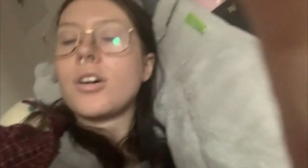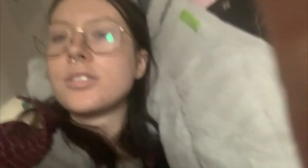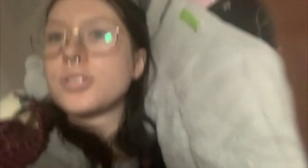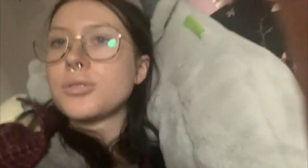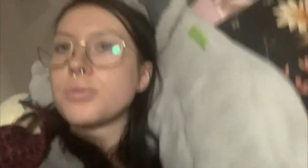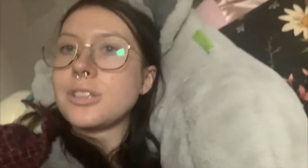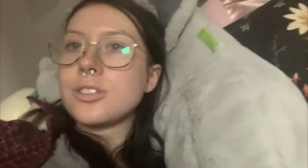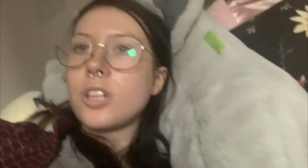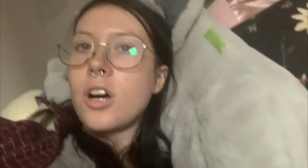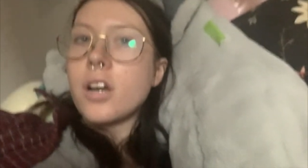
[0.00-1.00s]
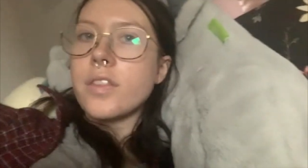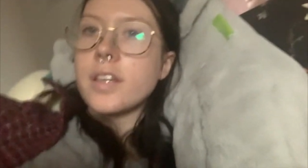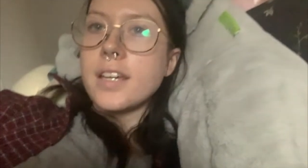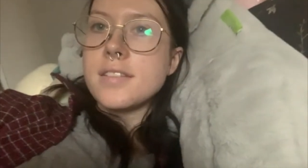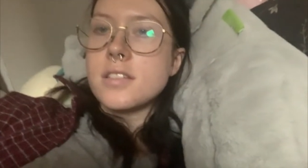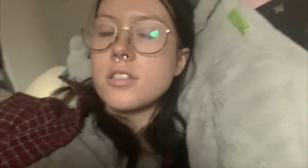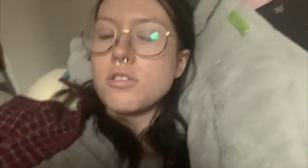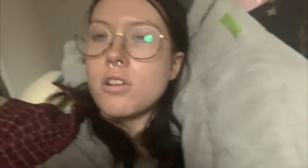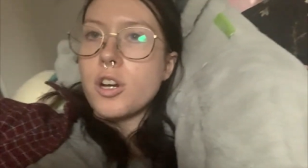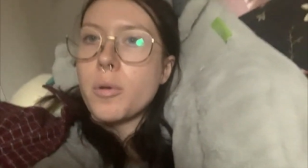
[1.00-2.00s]
Also, a real talk, the cases in
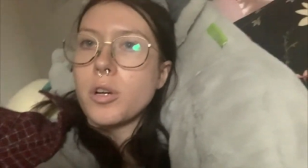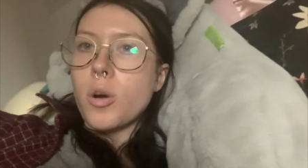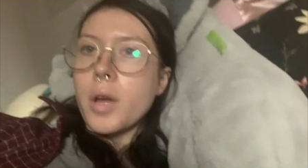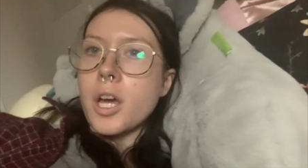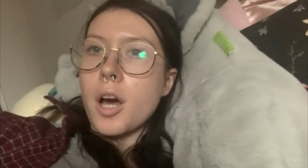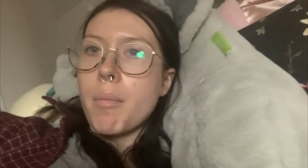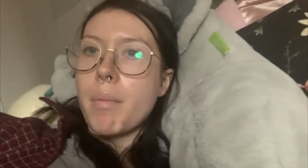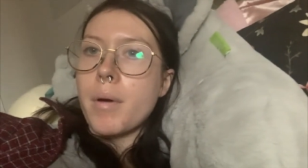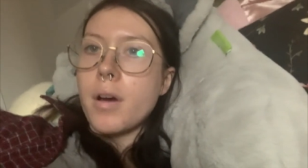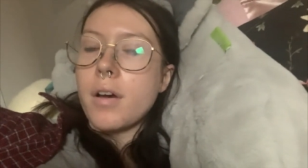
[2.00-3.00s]
Toronto are going up